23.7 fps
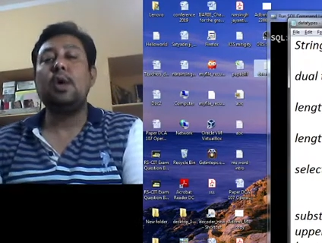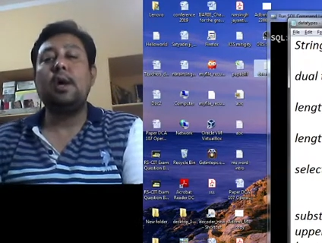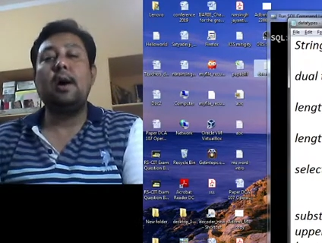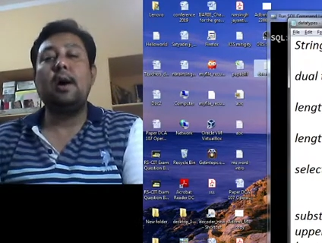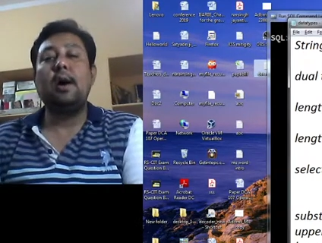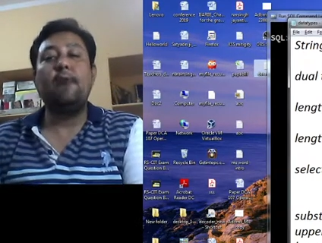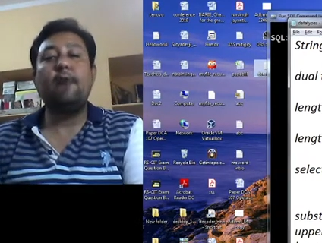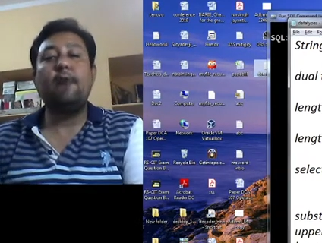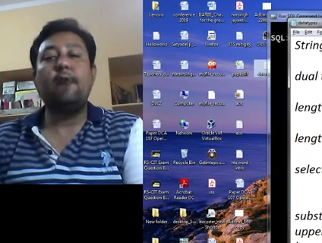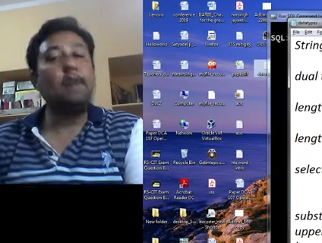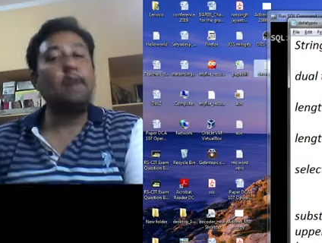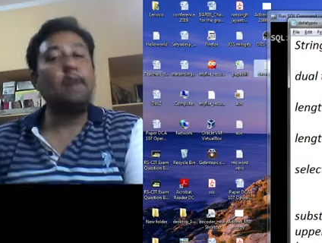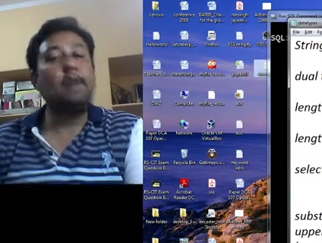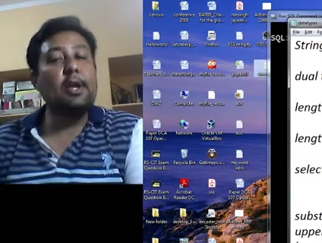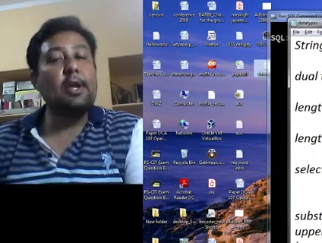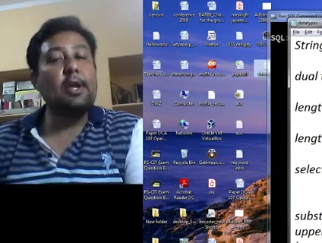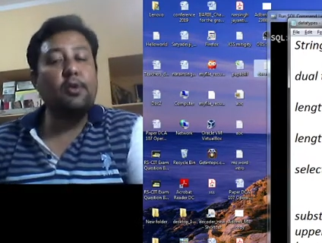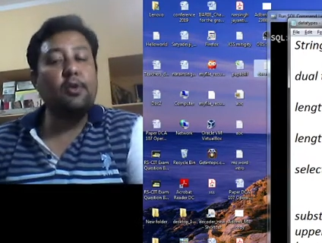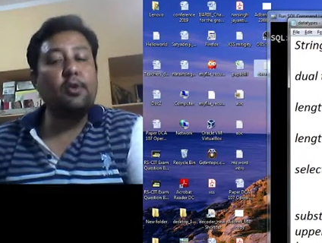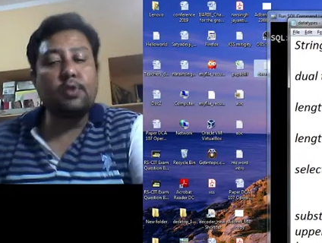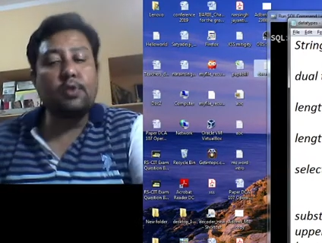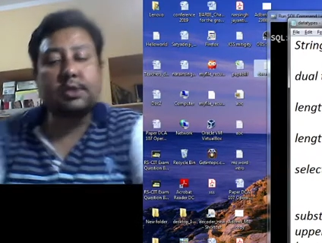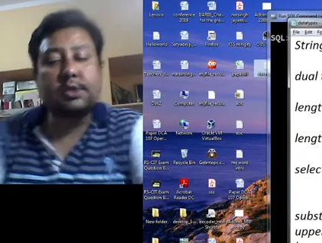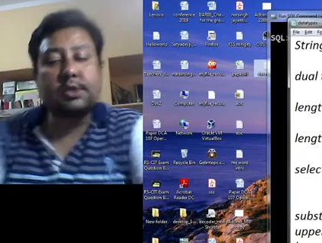we can
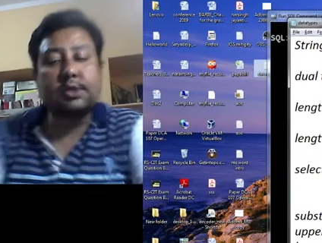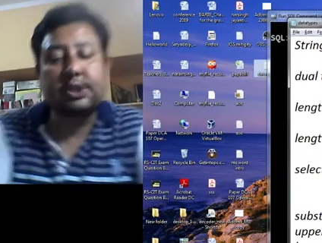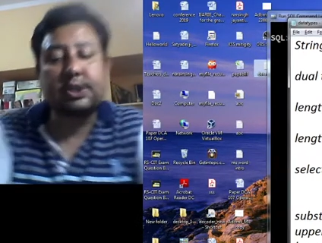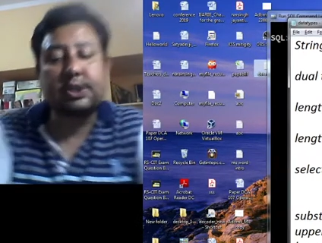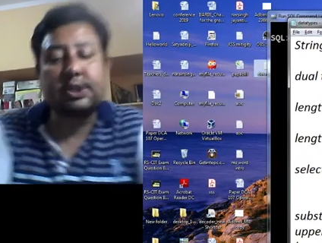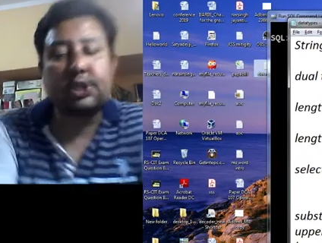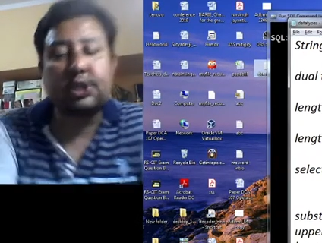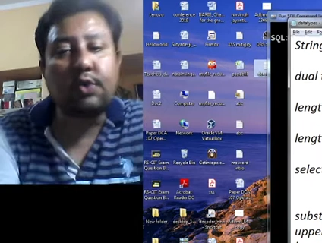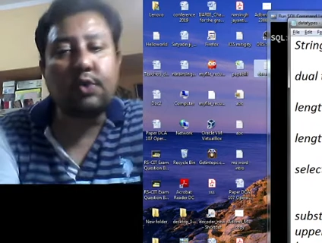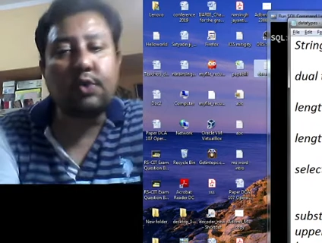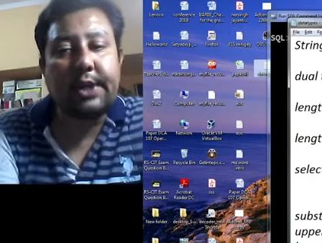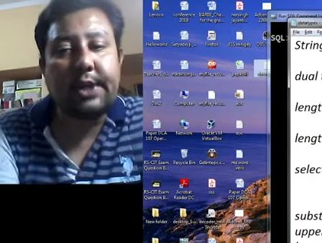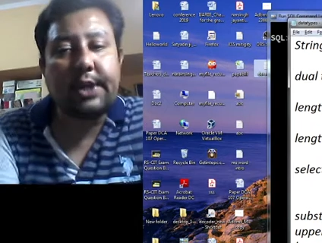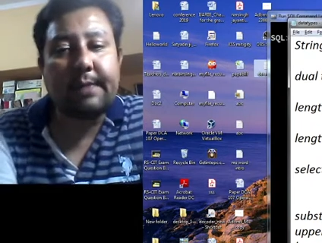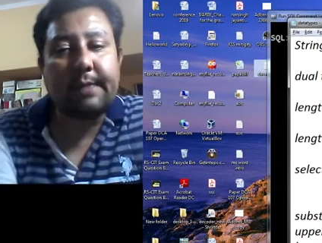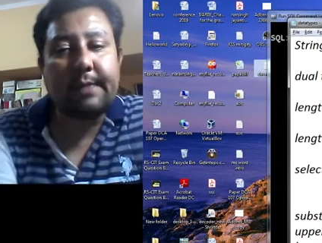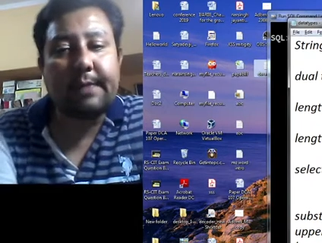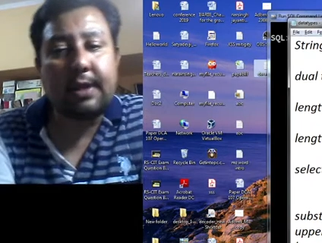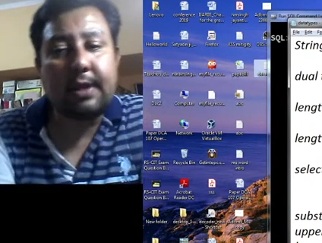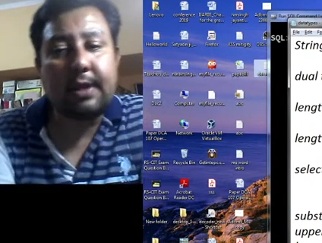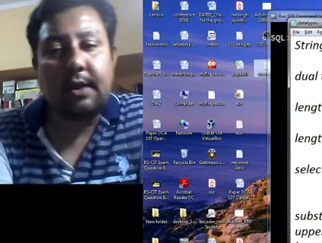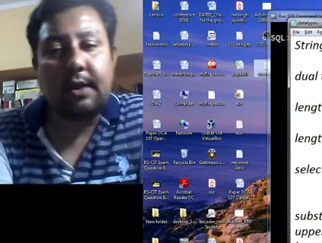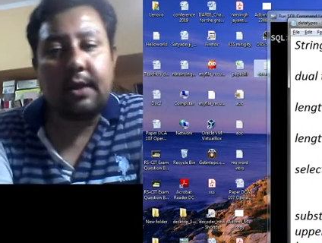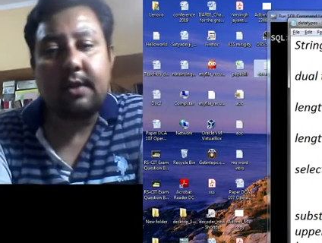use dual table
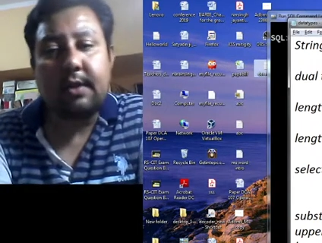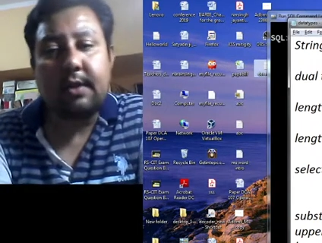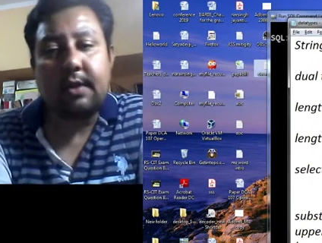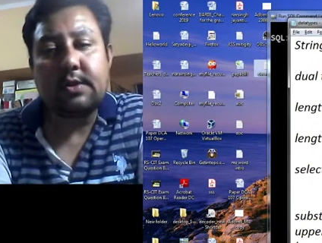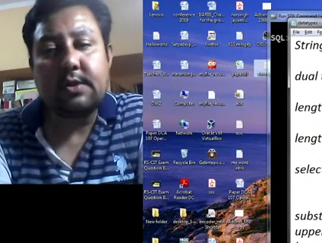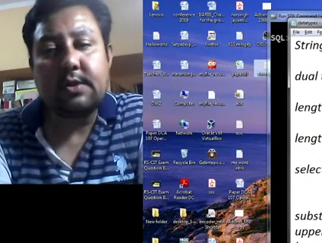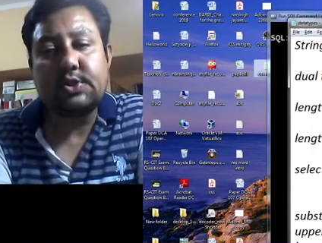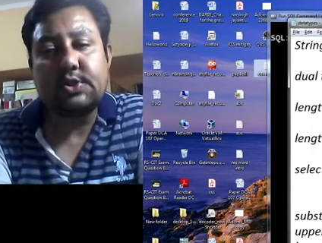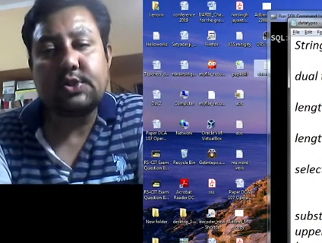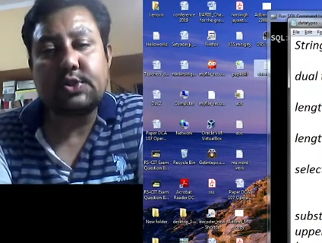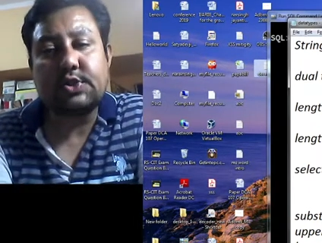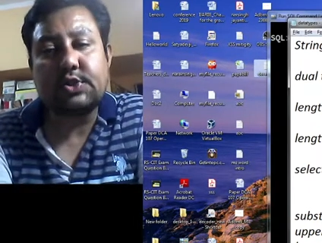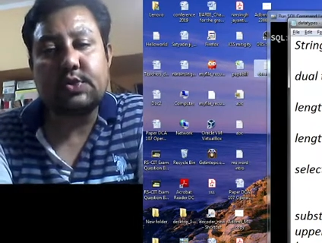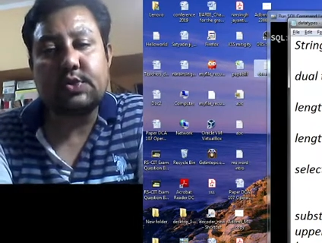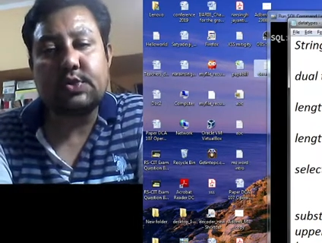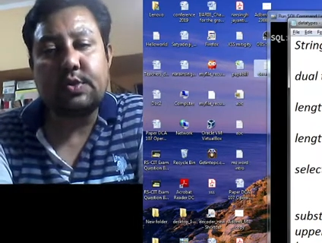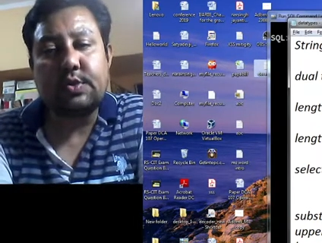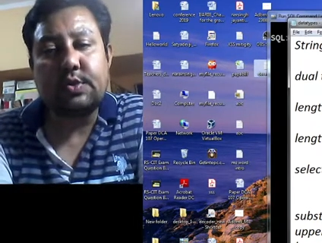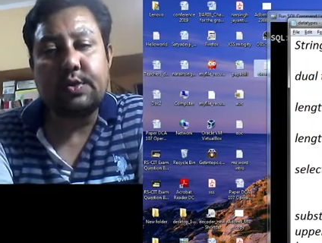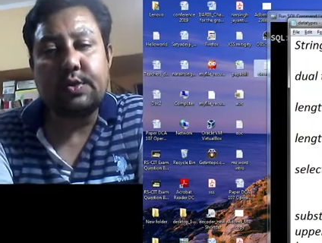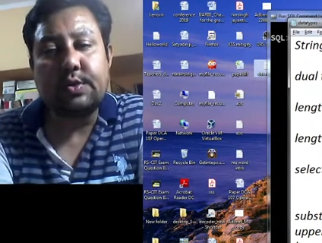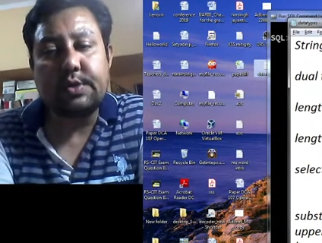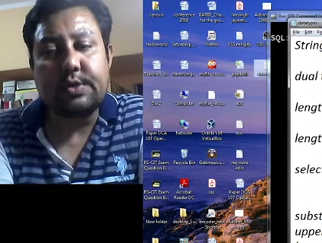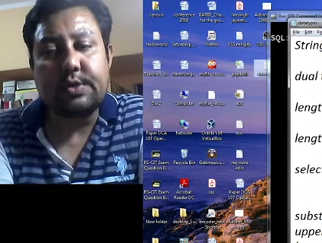to
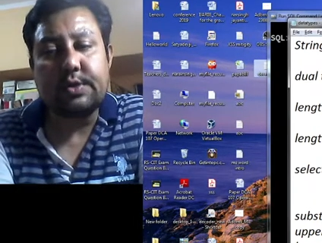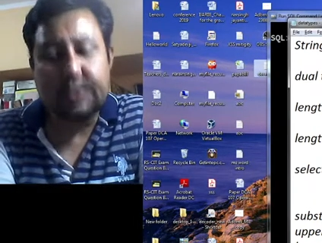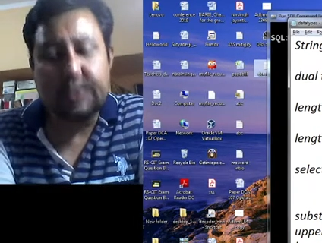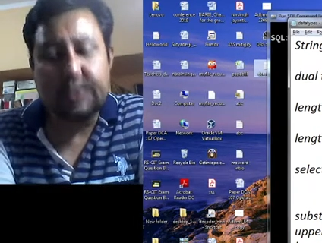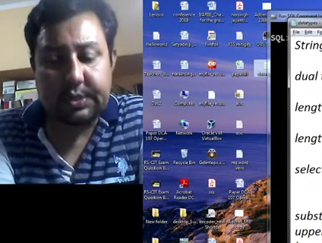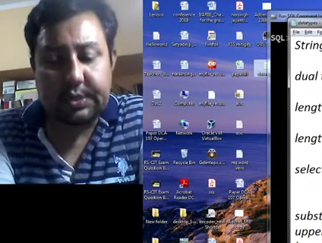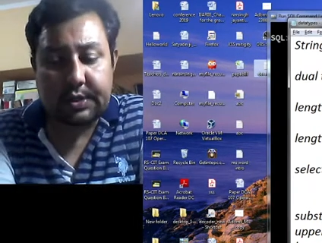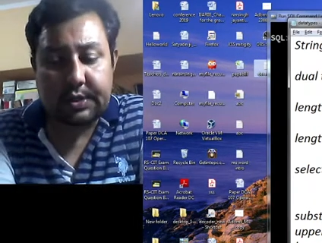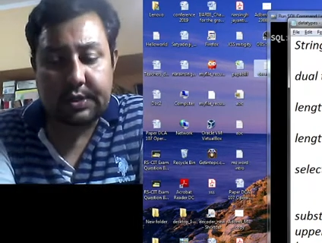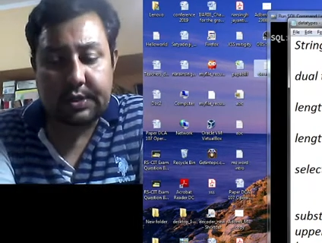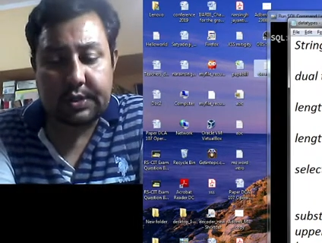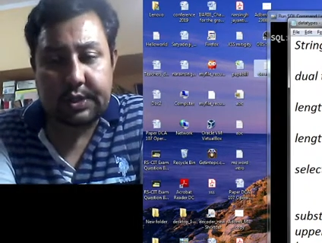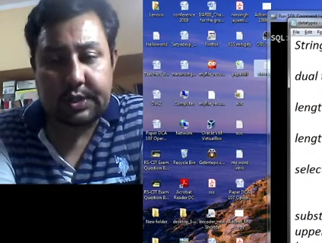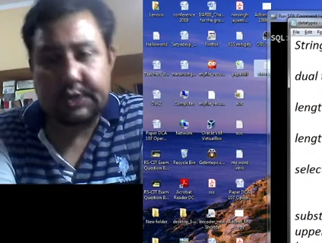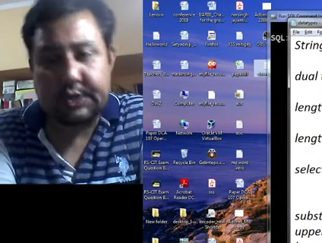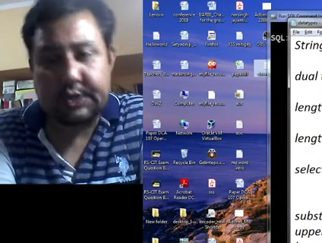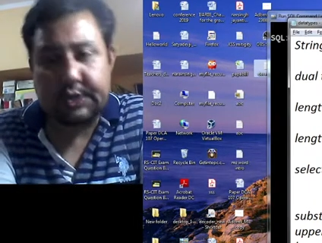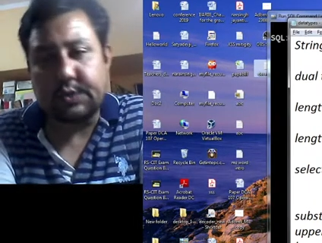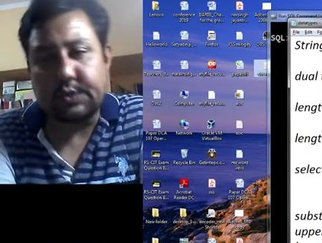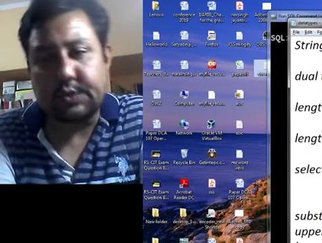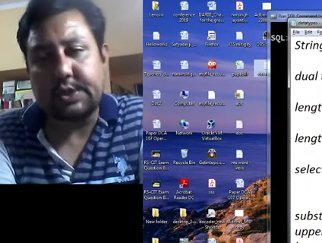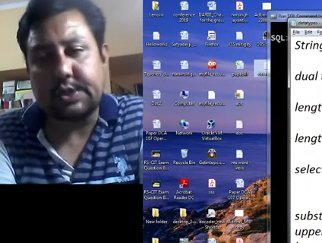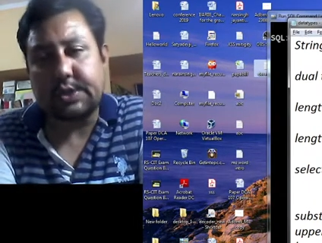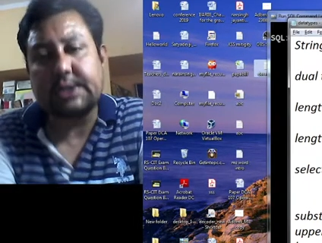do
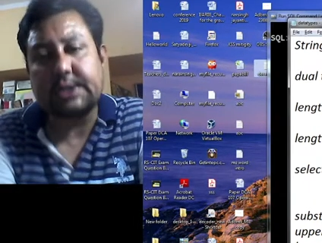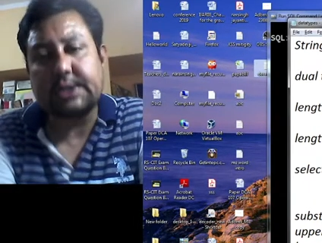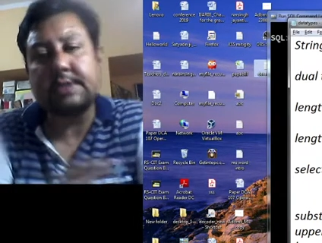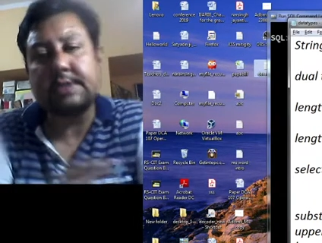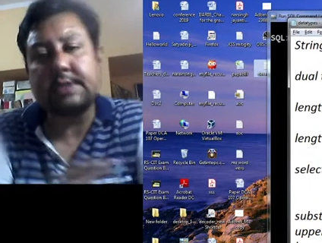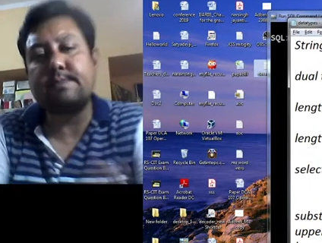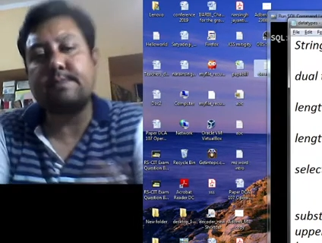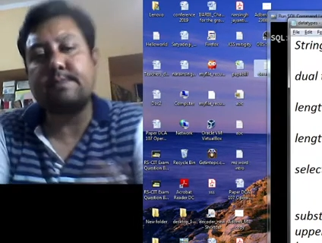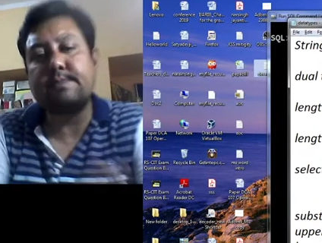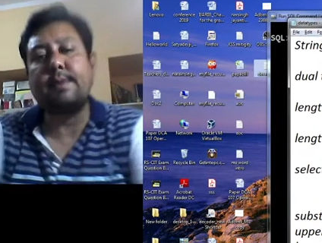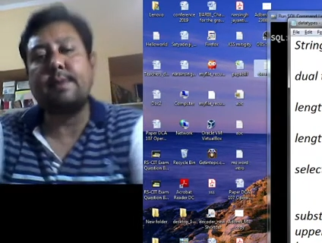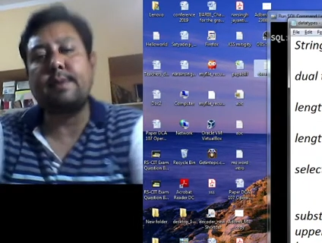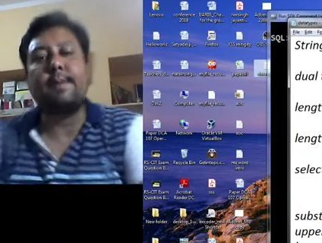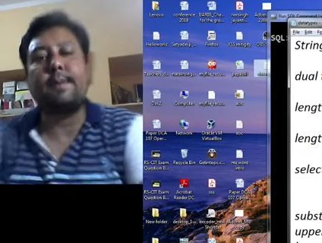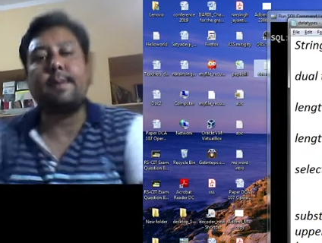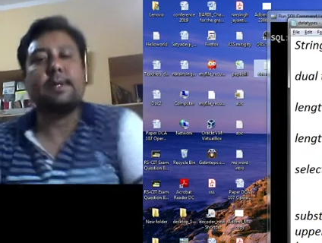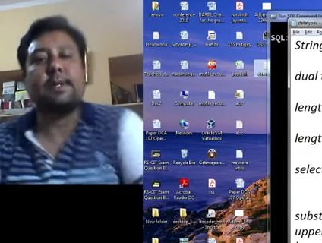this purpose.